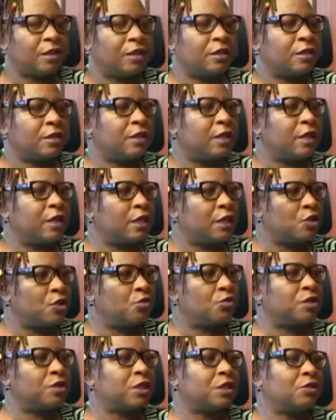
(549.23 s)
There is need
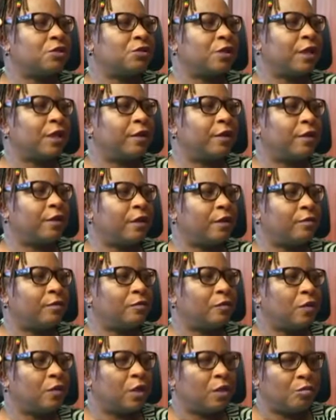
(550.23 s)
to sit together,
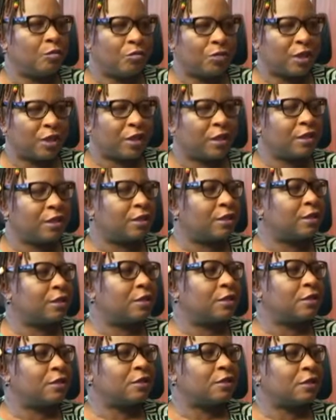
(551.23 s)
brothers
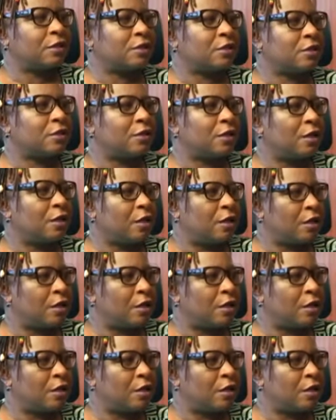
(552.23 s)
and sisters,